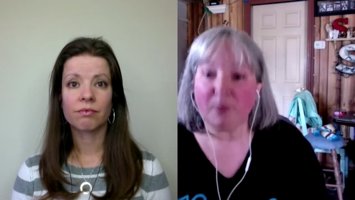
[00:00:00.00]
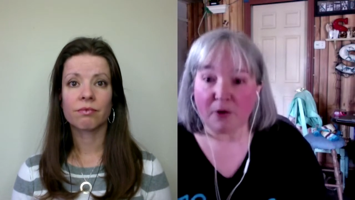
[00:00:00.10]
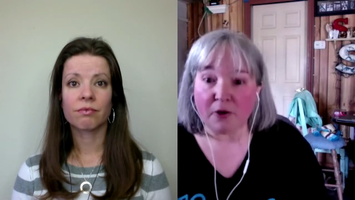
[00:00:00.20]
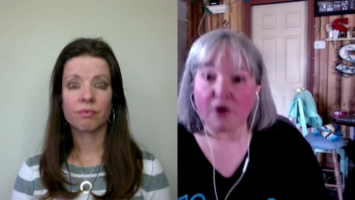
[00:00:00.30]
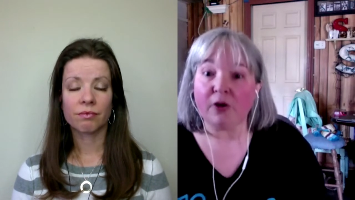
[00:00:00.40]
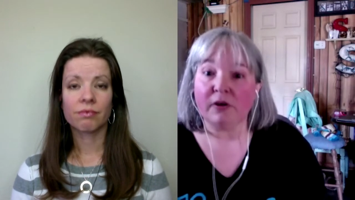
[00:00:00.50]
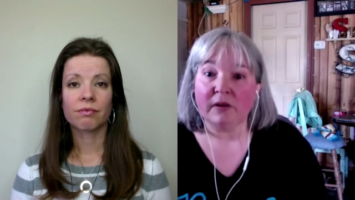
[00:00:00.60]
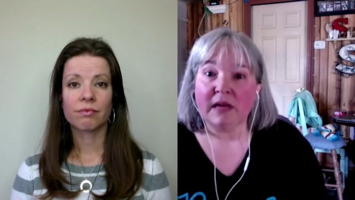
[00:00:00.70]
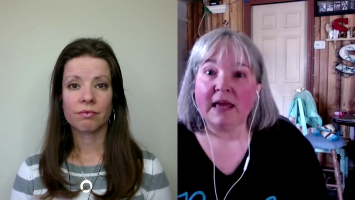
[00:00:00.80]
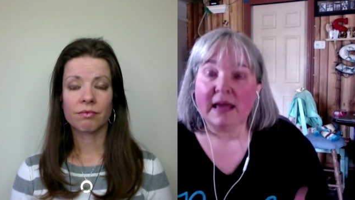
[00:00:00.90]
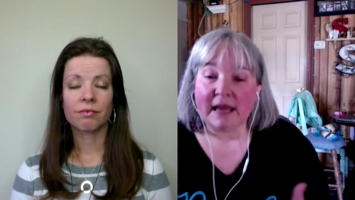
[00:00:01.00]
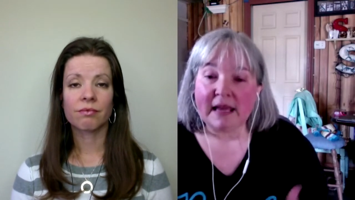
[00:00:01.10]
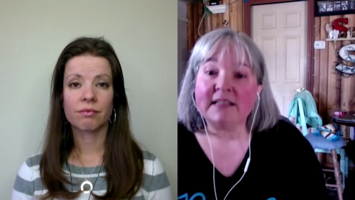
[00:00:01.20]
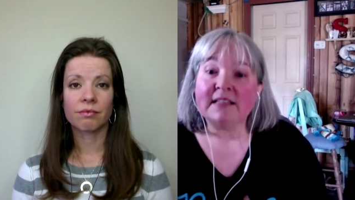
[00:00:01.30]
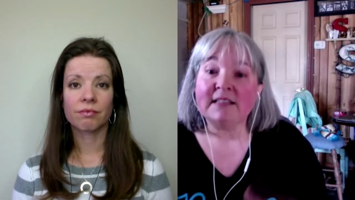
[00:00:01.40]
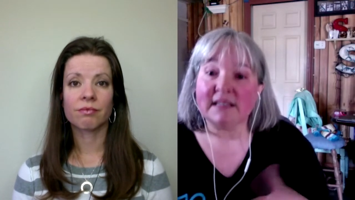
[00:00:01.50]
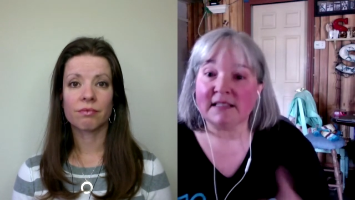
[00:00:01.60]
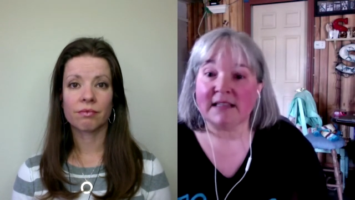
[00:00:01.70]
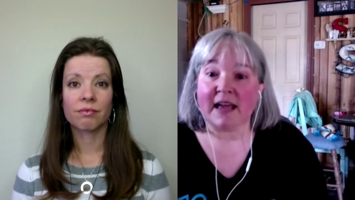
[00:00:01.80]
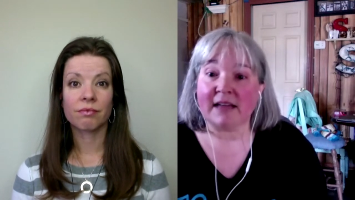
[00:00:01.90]
Speaker 1: a book is a
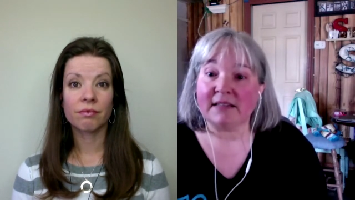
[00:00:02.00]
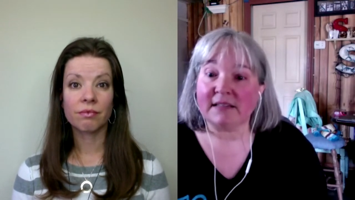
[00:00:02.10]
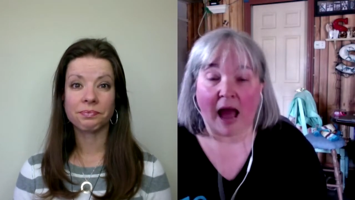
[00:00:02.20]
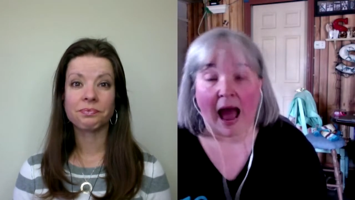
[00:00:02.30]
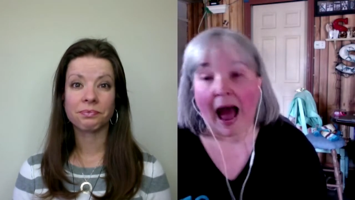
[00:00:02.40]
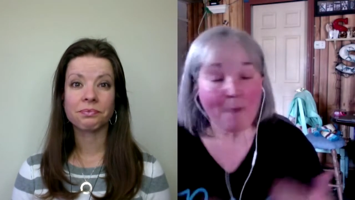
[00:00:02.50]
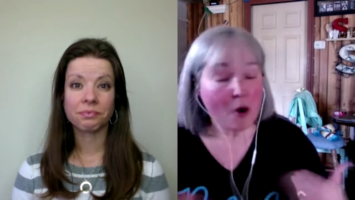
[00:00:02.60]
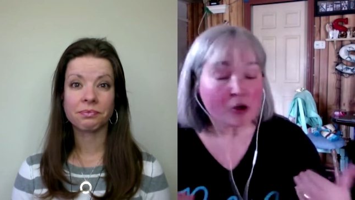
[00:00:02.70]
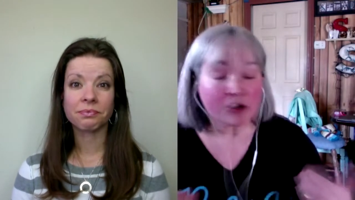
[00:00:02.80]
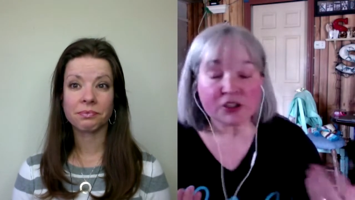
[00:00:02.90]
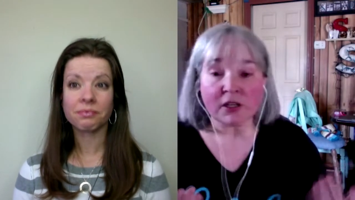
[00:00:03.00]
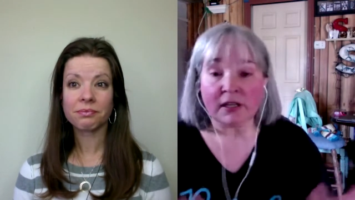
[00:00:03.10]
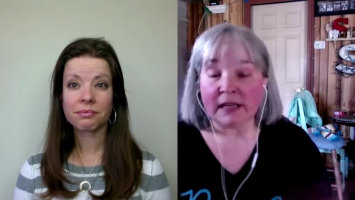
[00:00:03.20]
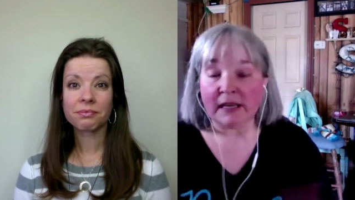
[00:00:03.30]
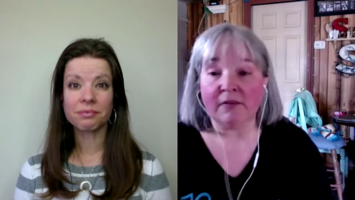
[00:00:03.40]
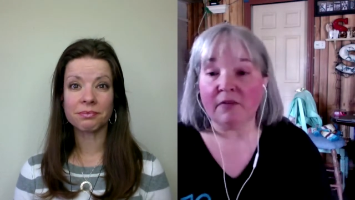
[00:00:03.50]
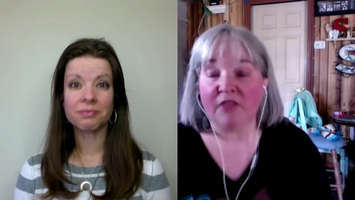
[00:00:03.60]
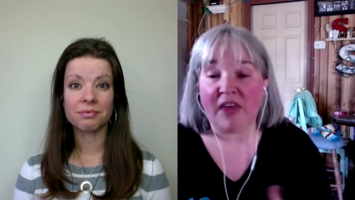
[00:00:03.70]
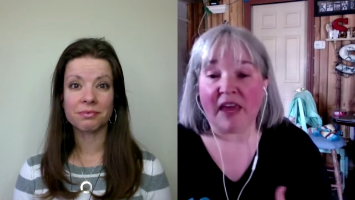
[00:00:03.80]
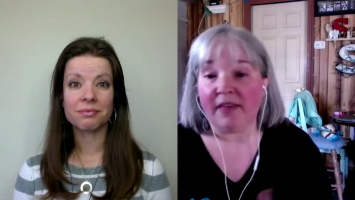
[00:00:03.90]
success. I personally
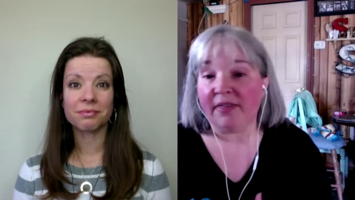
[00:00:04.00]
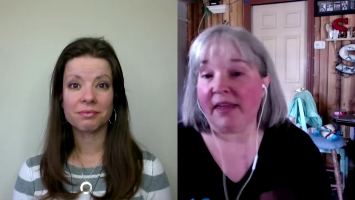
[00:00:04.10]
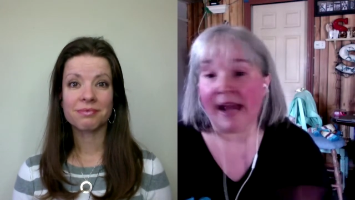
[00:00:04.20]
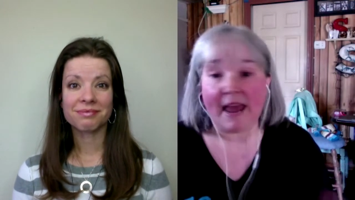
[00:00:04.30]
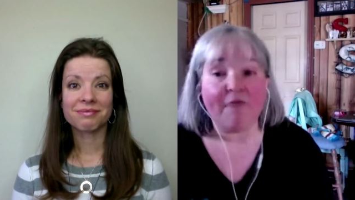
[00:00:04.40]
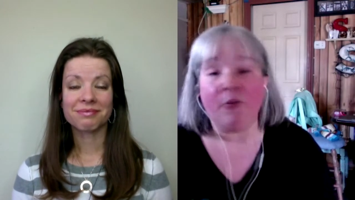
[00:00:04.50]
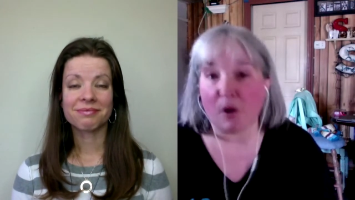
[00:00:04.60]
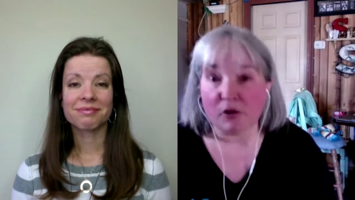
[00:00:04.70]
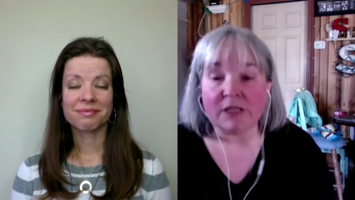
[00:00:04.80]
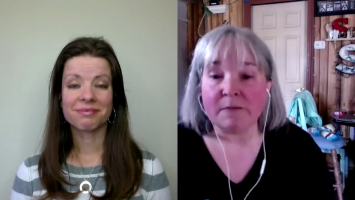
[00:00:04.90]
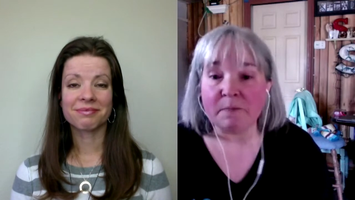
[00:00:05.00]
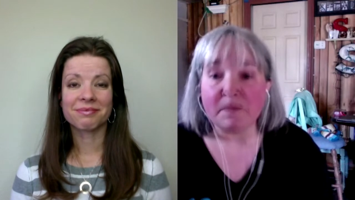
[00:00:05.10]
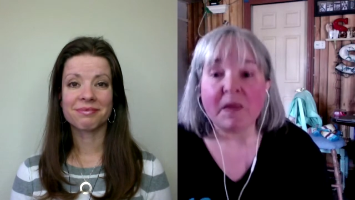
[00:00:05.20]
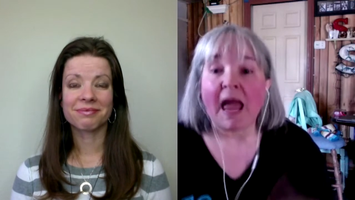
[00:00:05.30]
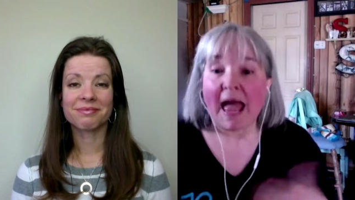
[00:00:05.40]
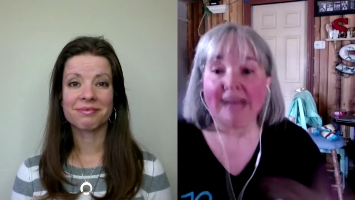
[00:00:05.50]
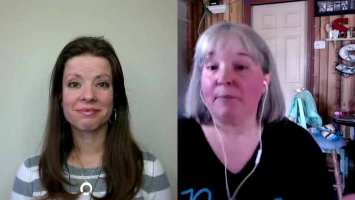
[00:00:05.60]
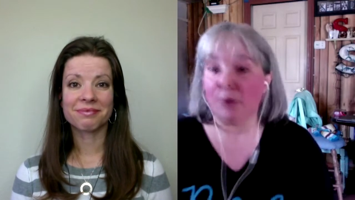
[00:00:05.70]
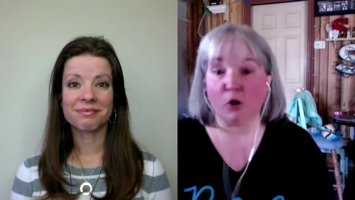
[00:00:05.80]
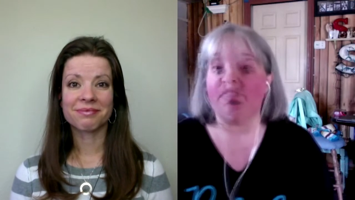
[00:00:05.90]
think that every person has
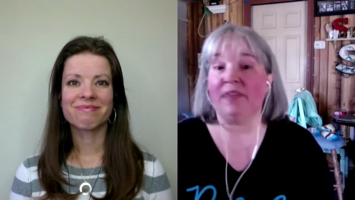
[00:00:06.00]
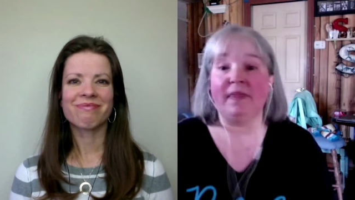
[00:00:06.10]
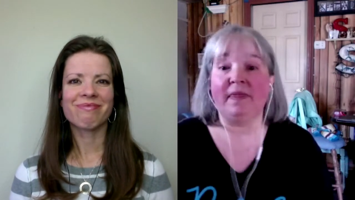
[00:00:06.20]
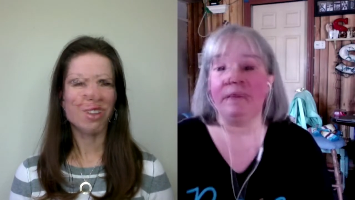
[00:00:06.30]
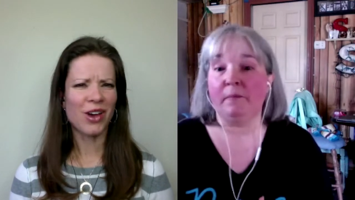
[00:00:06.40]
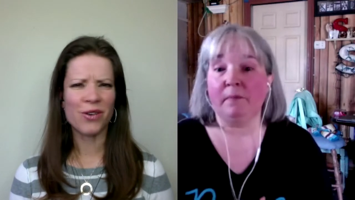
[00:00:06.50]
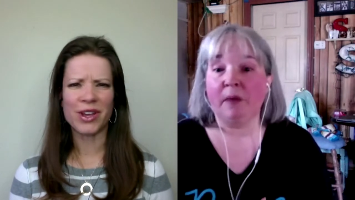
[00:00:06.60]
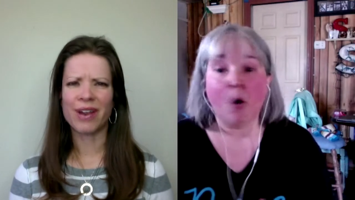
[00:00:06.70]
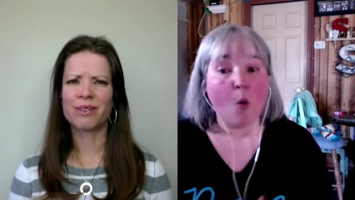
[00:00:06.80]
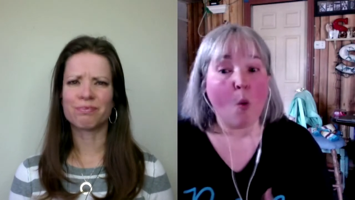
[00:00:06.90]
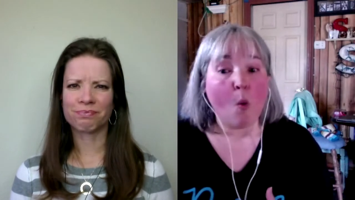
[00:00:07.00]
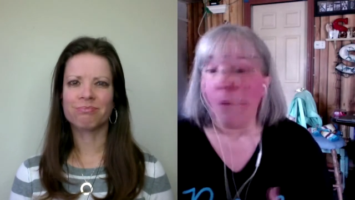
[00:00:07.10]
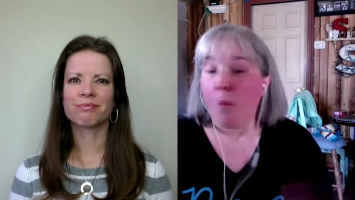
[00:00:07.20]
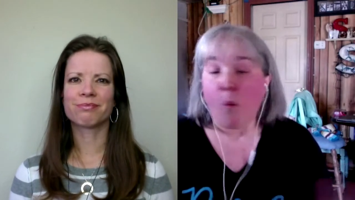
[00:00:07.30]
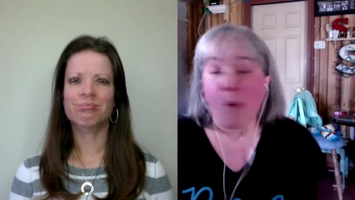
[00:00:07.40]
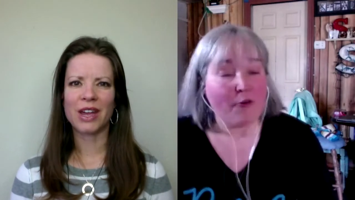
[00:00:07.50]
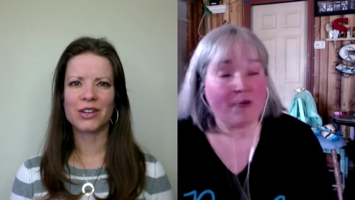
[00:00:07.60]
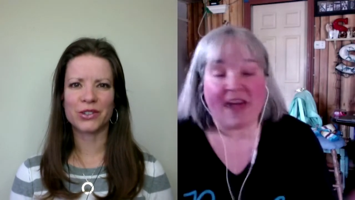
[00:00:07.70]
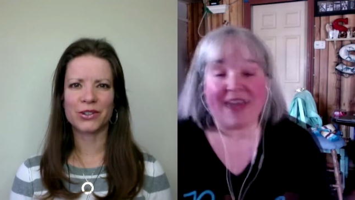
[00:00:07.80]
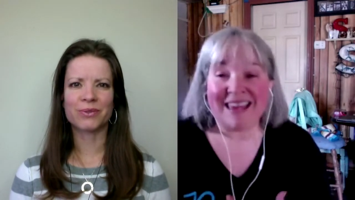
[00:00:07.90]
a book within them. Oh yeah. Whether
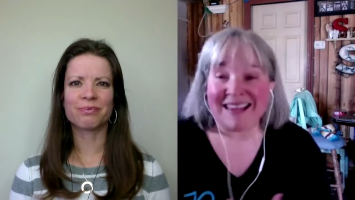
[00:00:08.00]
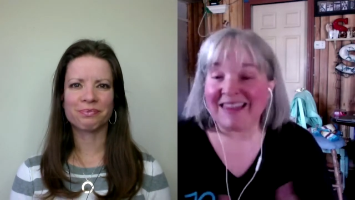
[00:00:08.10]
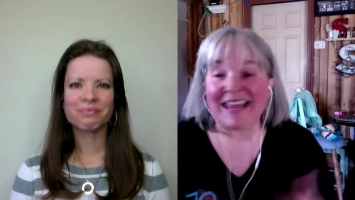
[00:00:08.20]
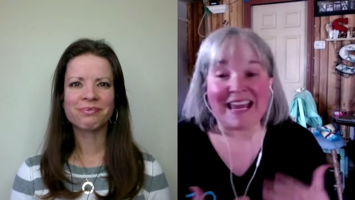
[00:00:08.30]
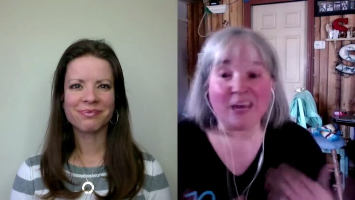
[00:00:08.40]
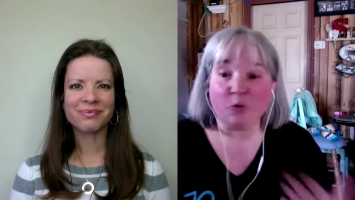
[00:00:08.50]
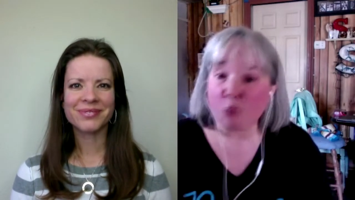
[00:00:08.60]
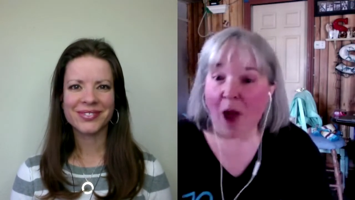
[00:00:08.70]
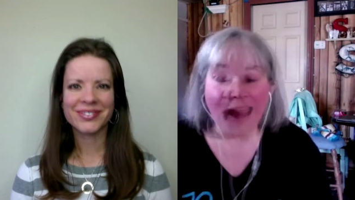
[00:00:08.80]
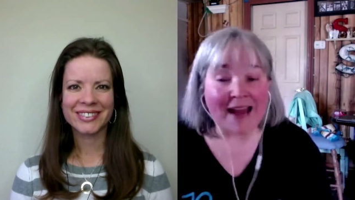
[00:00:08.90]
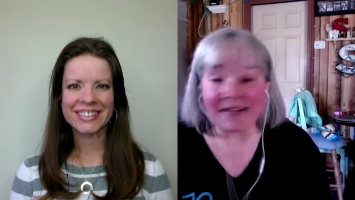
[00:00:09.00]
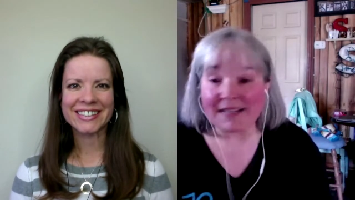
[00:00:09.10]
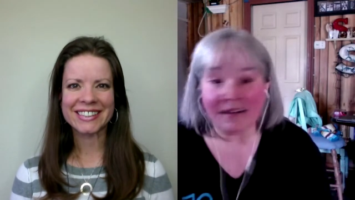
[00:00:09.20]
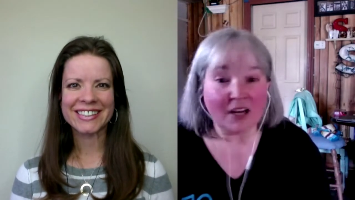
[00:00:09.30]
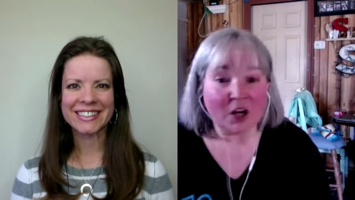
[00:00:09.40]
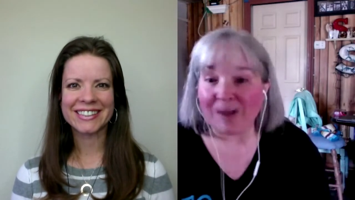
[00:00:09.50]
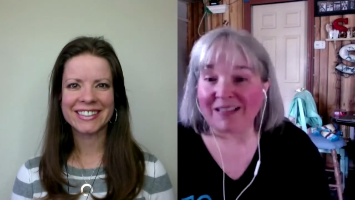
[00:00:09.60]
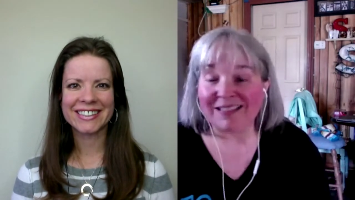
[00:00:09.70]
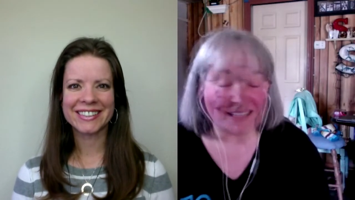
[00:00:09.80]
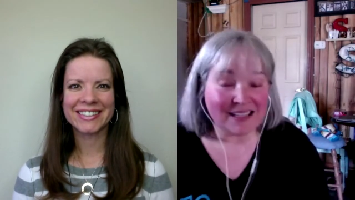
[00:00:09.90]
they too. think they can write, you know, a
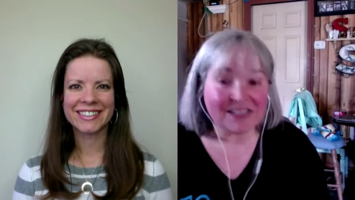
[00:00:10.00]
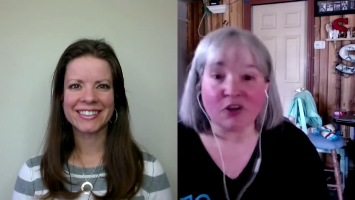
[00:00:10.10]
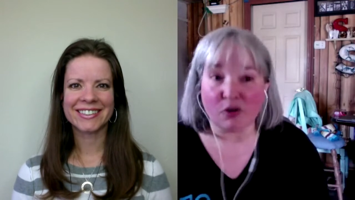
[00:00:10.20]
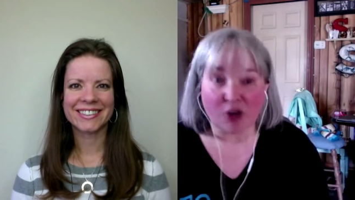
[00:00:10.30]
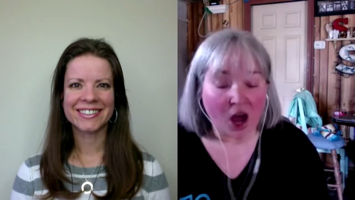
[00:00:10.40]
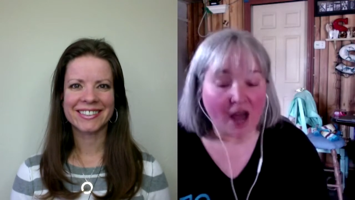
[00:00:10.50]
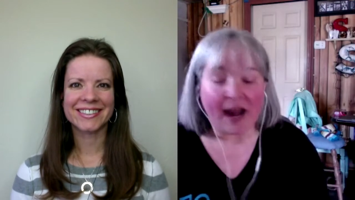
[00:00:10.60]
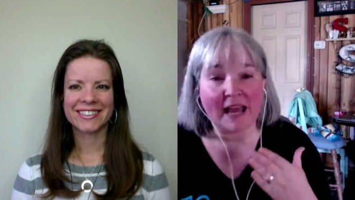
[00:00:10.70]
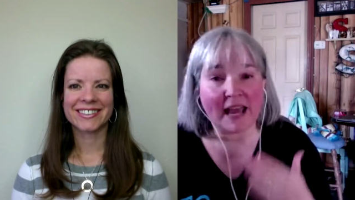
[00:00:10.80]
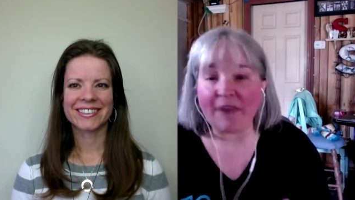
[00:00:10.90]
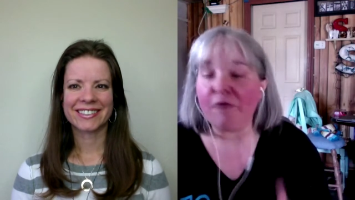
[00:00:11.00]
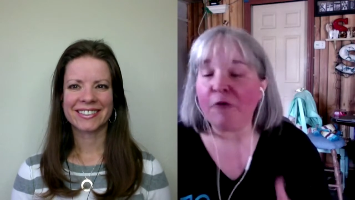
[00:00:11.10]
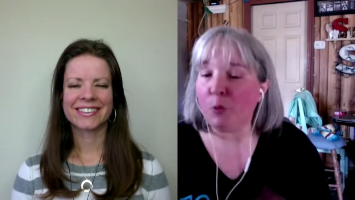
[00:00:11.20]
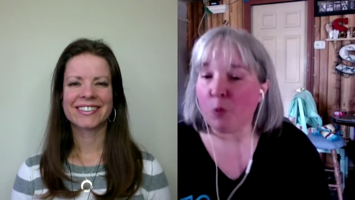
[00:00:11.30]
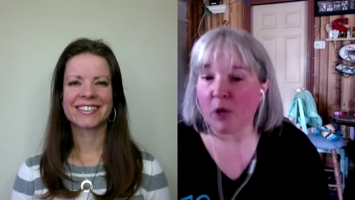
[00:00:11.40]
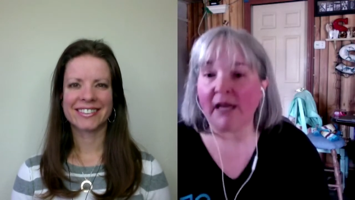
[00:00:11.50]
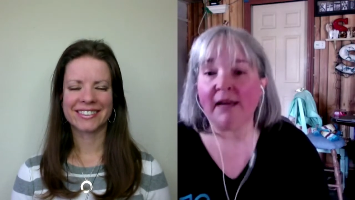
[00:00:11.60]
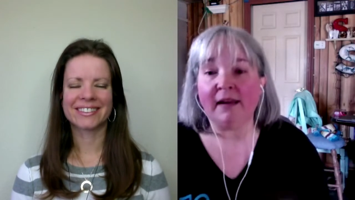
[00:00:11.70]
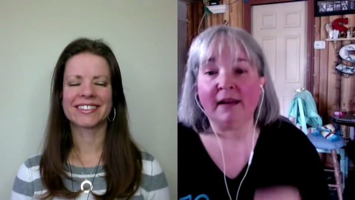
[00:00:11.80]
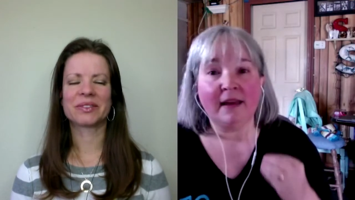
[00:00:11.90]
sentence or not,
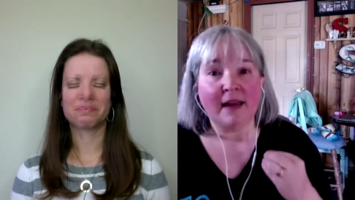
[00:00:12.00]
everyone